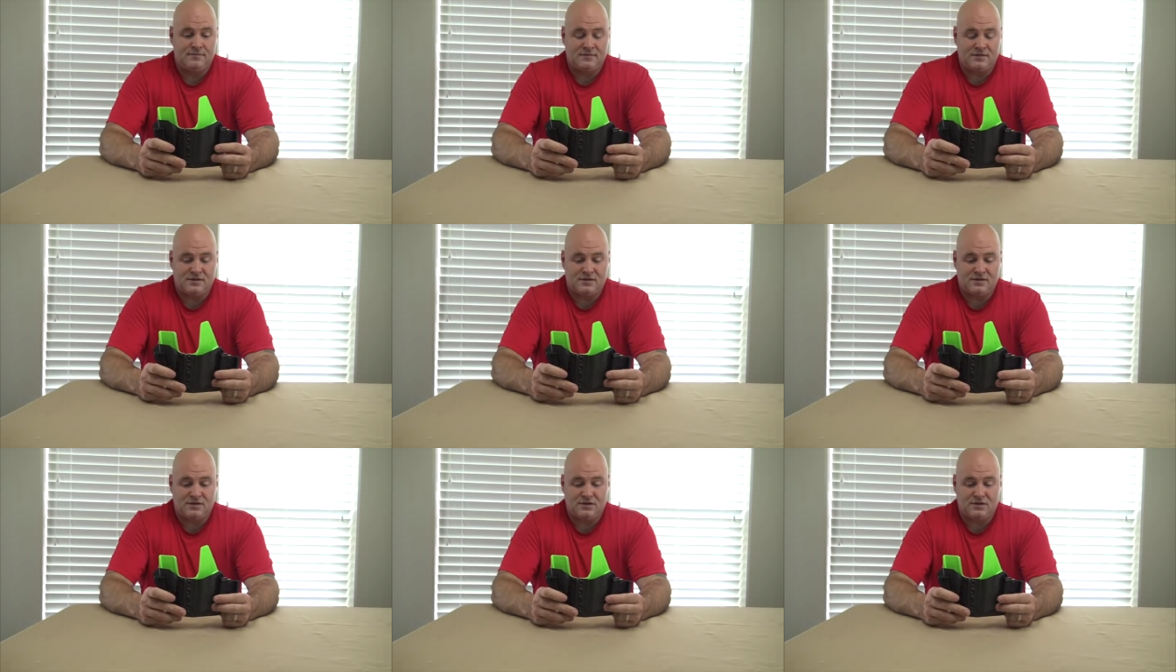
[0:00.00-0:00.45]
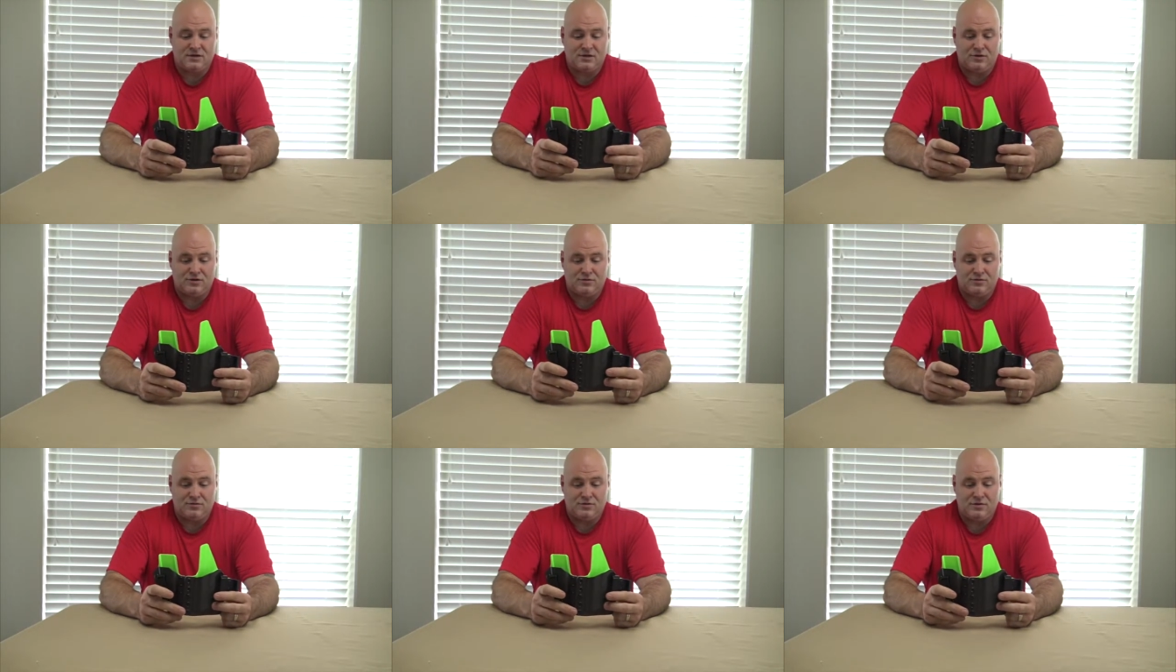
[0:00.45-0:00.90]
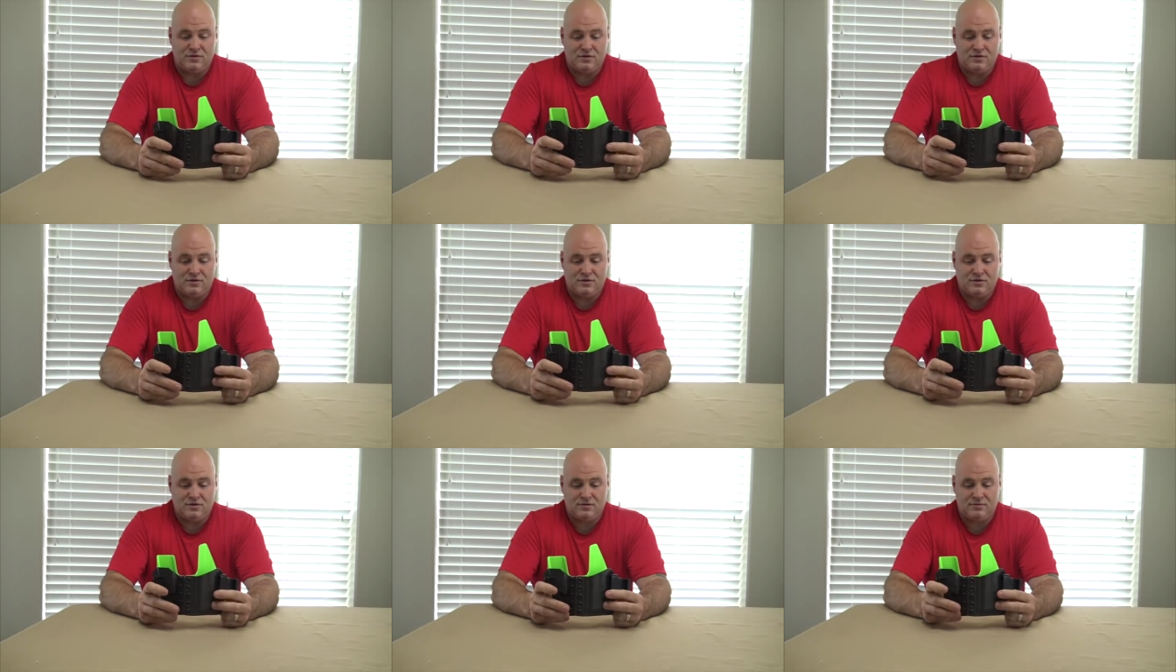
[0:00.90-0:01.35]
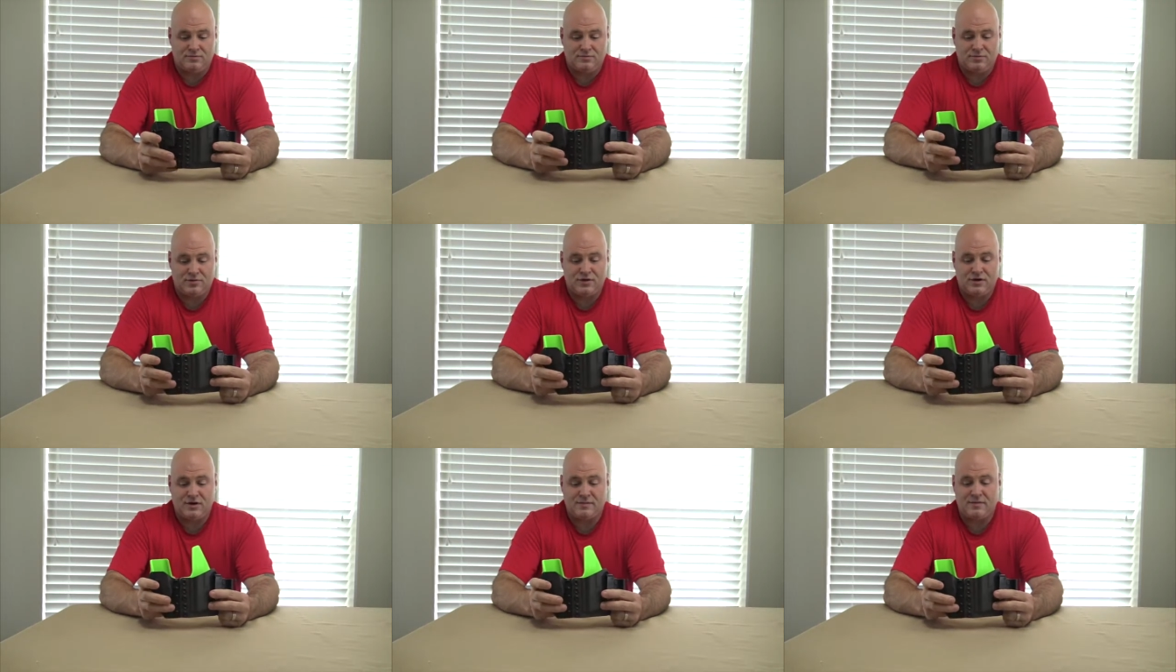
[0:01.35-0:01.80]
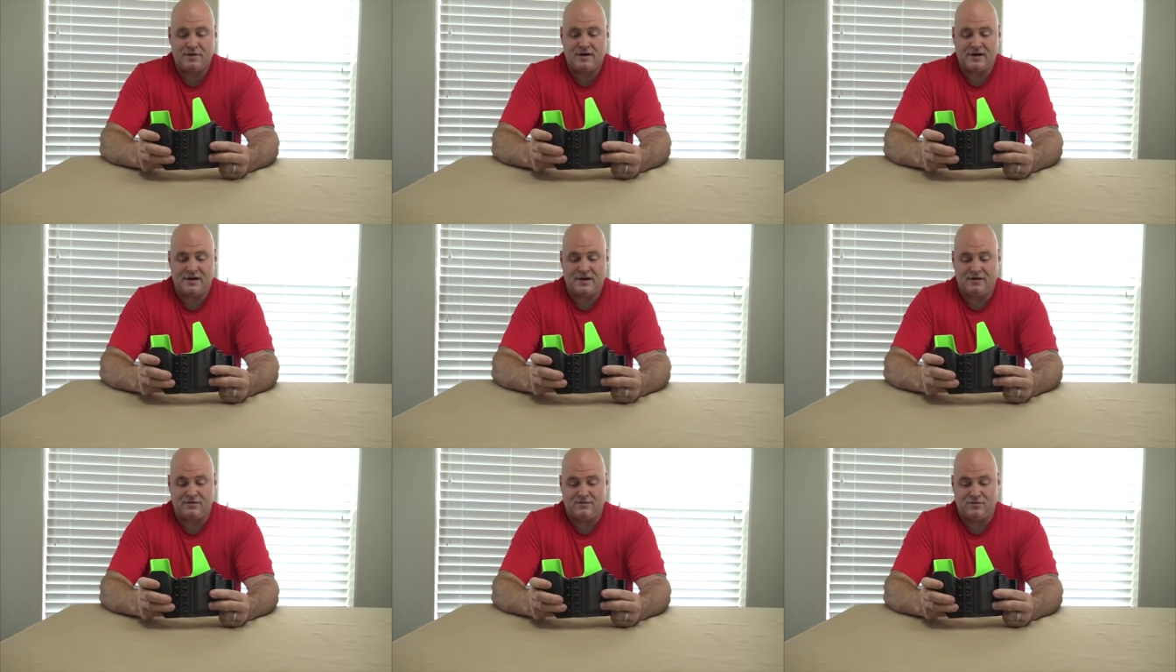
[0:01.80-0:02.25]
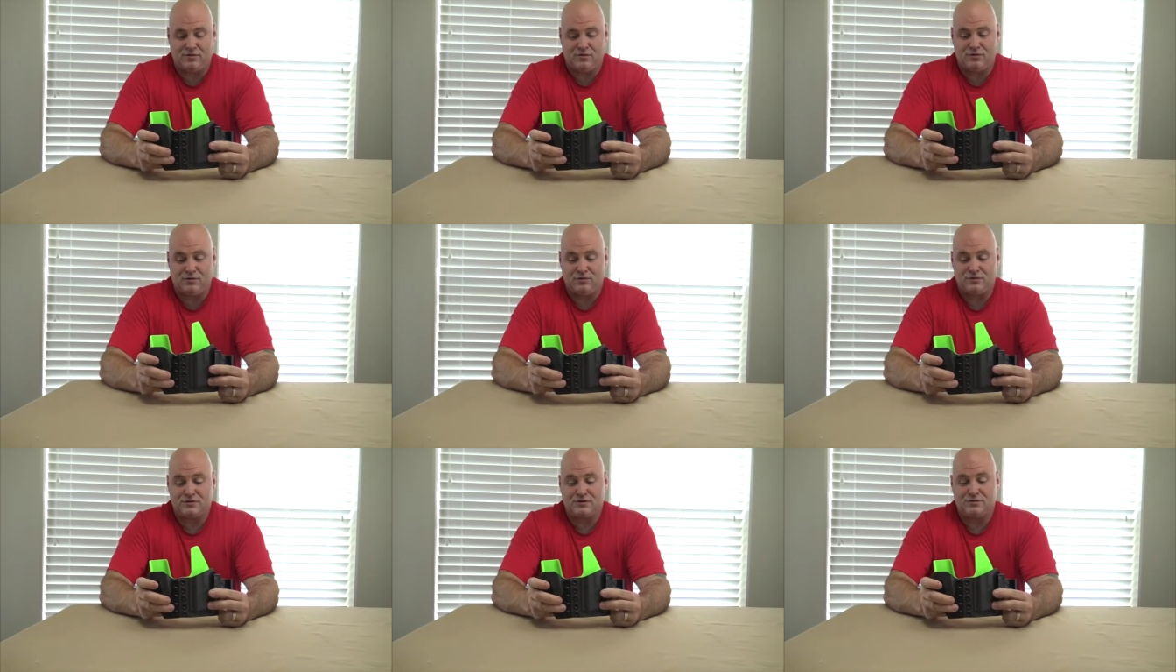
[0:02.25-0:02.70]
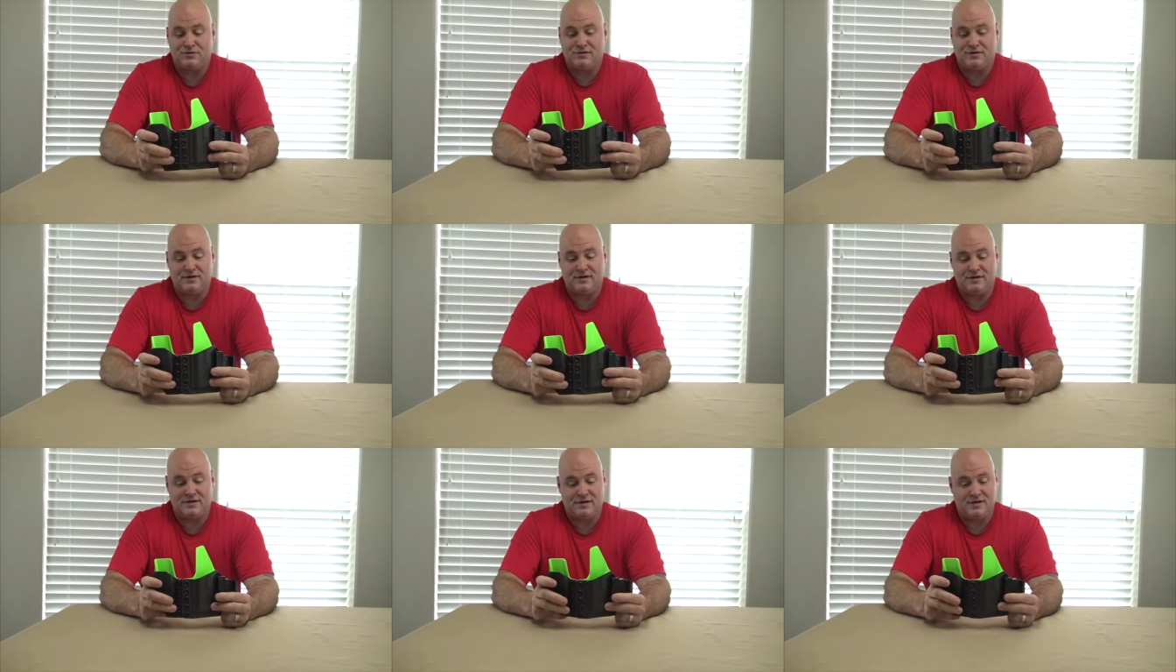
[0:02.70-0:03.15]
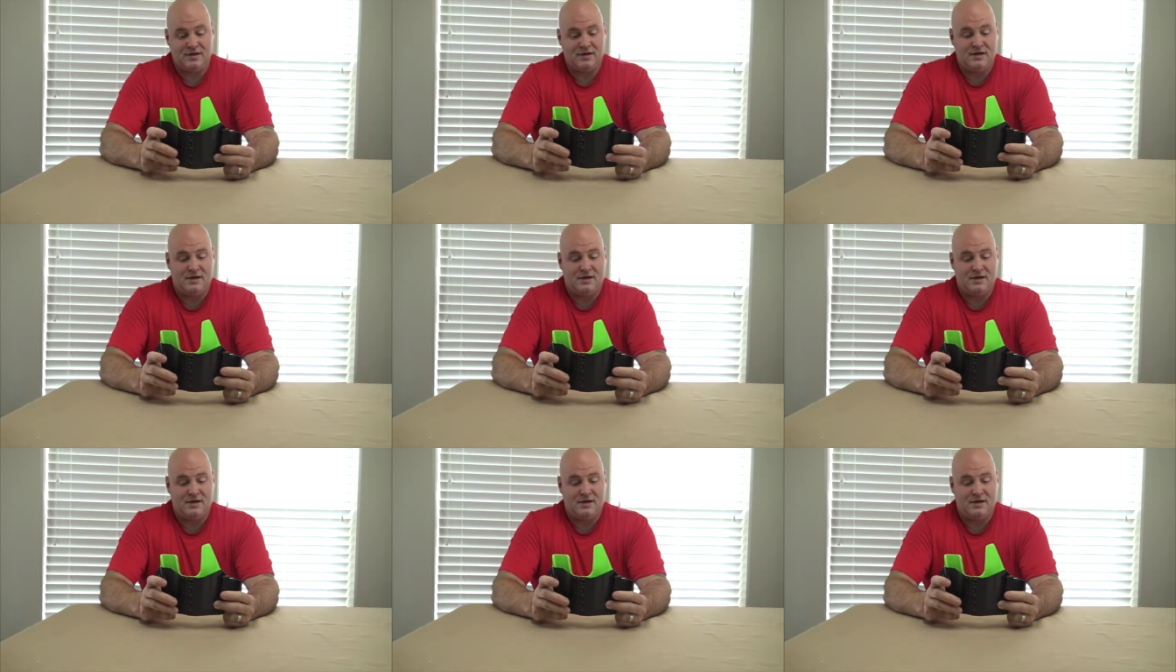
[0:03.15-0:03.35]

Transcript: So putting money out for a holster that,